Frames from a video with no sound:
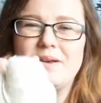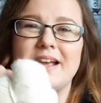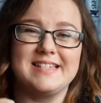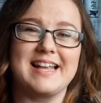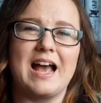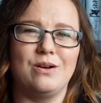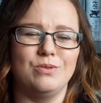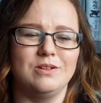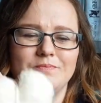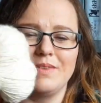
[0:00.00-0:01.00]
as a
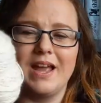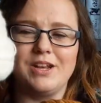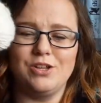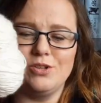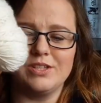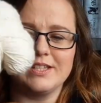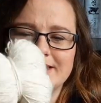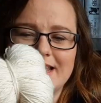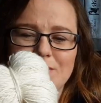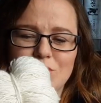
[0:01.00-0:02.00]
cowl, and use the
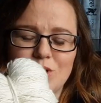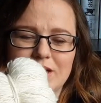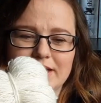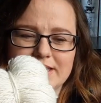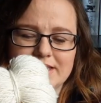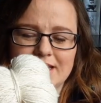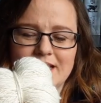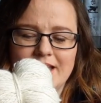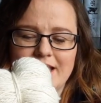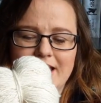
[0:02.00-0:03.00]
same colours
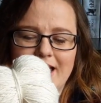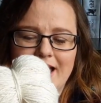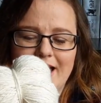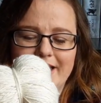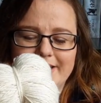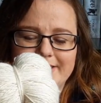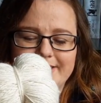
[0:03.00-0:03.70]
and